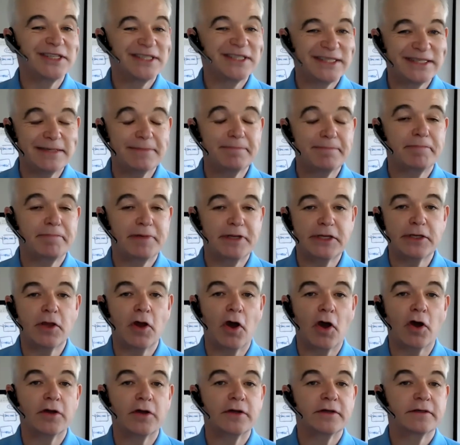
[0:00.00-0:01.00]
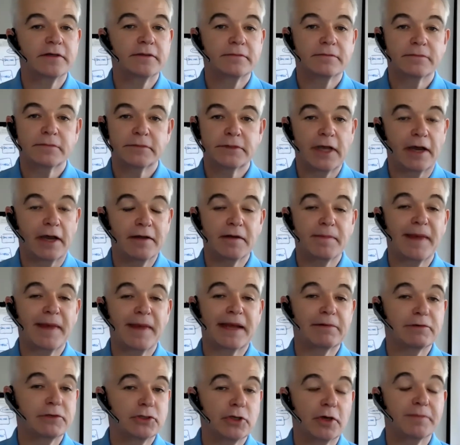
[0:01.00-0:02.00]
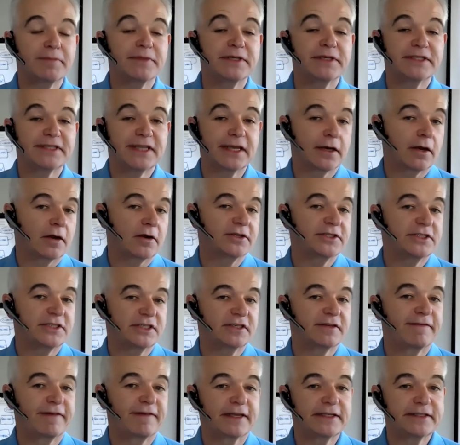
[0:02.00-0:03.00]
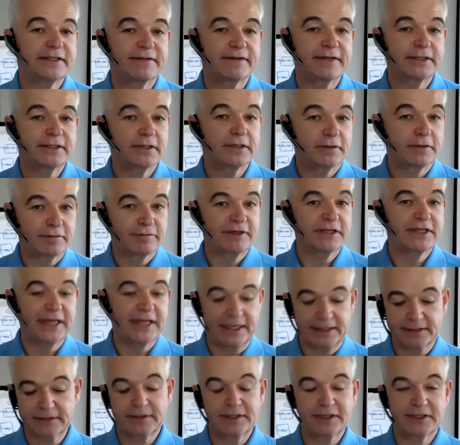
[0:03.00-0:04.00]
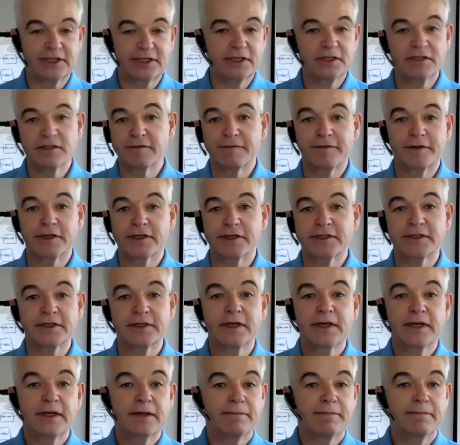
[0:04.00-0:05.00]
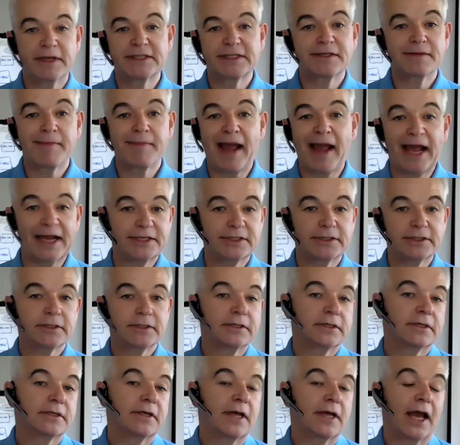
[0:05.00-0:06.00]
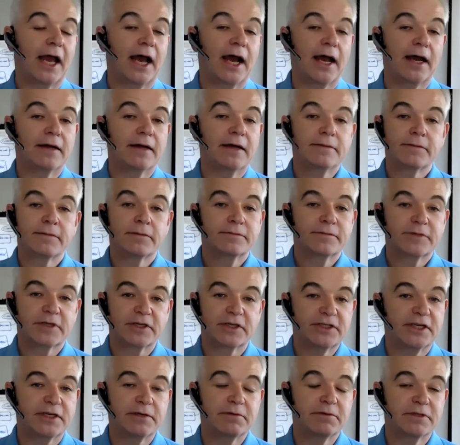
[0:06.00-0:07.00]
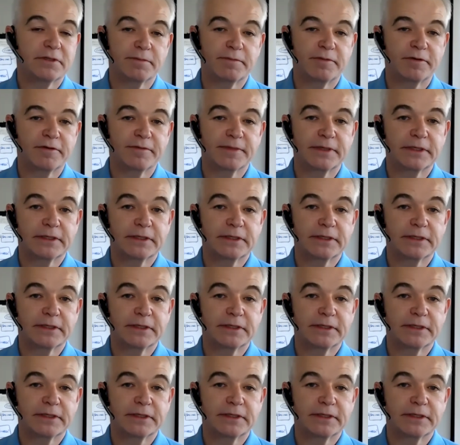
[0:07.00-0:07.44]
simply not going to be able to adopt these technologies effectively. So three things: decisions first, mix and match, continuous improvement.